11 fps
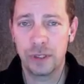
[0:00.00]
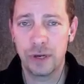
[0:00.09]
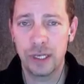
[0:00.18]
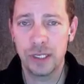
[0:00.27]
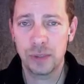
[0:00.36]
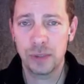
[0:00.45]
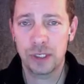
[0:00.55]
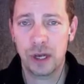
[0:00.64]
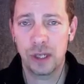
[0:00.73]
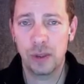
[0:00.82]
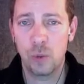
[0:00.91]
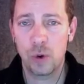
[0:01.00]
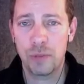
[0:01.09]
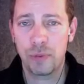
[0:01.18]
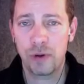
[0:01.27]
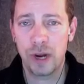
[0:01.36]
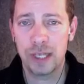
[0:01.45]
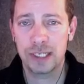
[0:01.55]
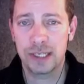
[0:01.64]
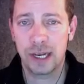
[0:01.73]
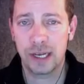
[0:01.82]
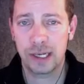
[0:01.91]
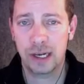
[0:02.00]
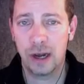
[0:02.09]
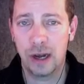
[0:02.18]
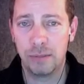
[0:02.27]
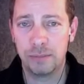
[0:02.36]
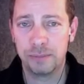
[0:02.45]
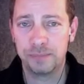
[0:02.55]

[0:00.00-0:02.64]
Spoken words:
There is what's called a WordPress.com.